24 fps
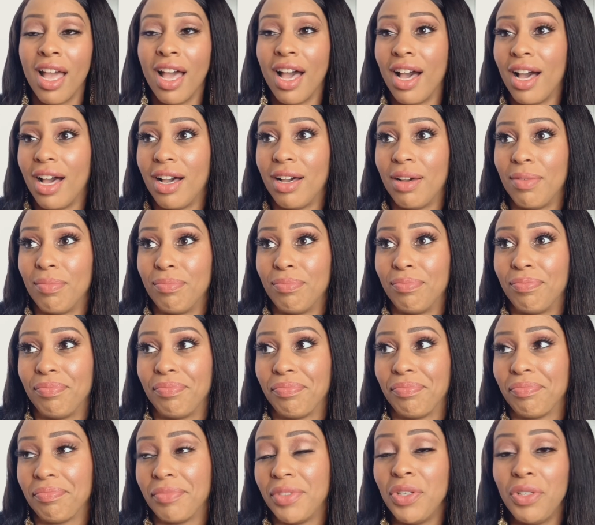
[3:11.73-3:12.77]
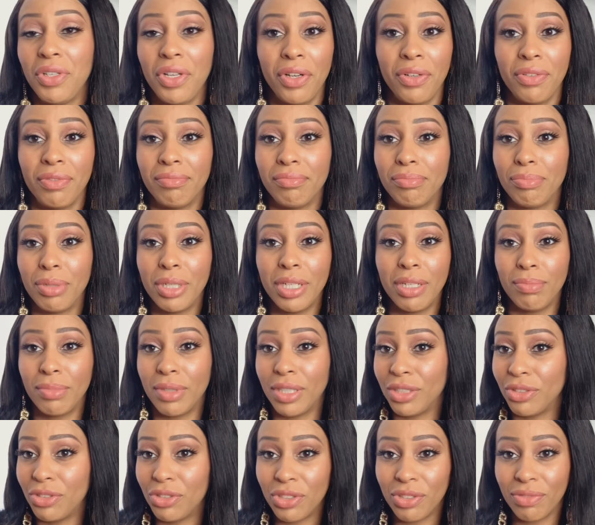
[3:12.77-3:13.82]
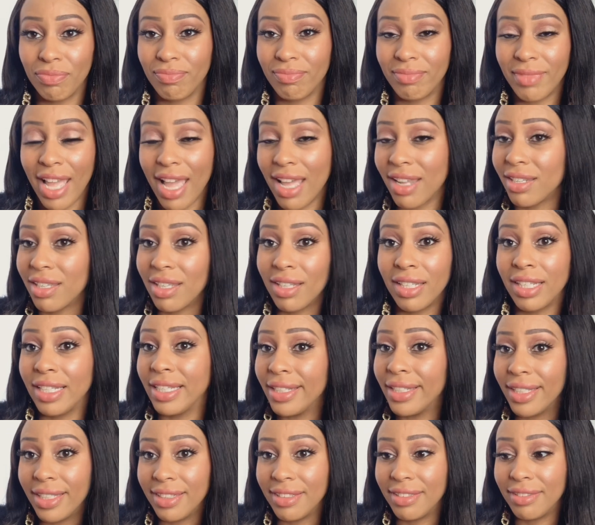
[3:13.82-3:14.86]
um, you know, pretty much handling